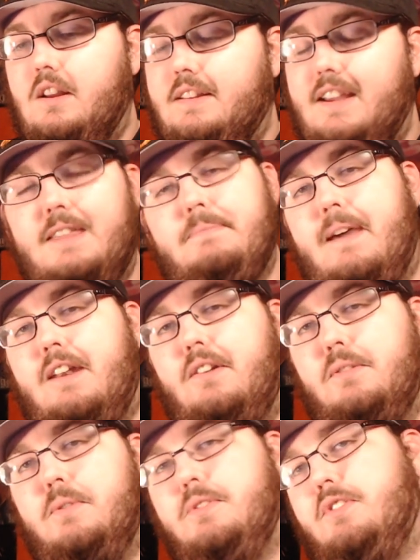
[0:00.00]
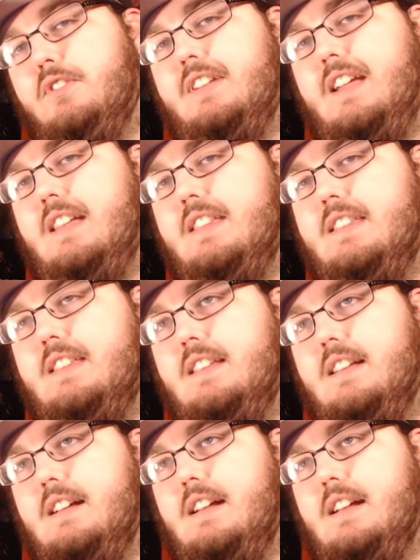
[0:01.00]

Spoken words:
Death Battle and Rooster Teeth